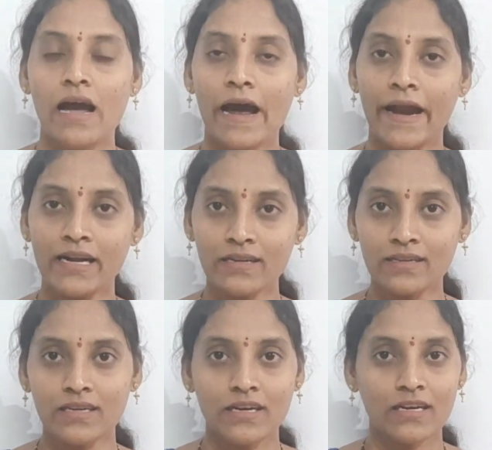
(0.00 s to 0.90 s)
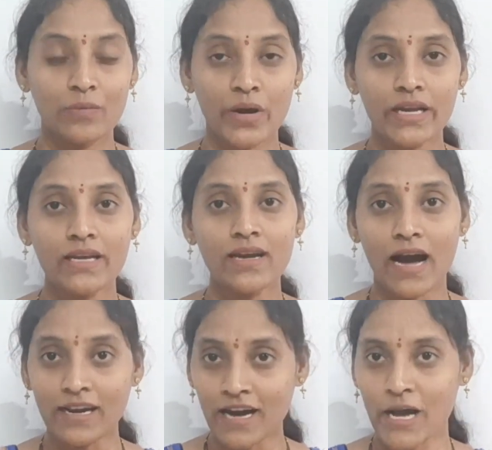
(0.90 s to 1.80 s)
and remaining
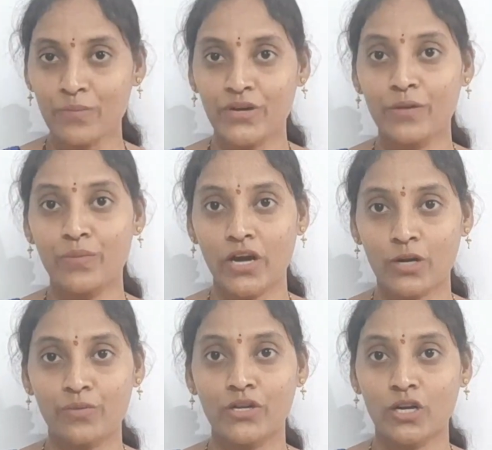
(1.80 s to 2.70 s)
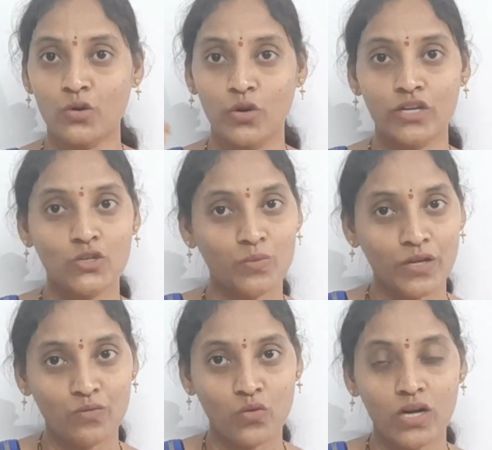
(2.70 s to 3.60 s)
unhybrid p orbital going to
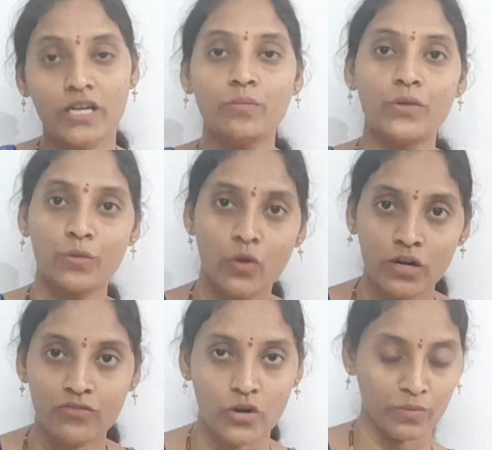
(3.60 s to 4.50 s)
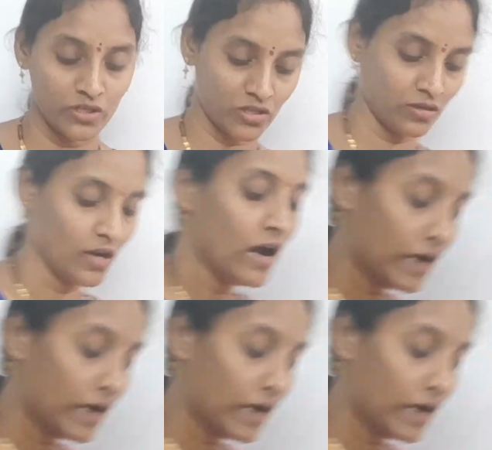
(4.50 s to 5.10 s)
be involved in p bond formation.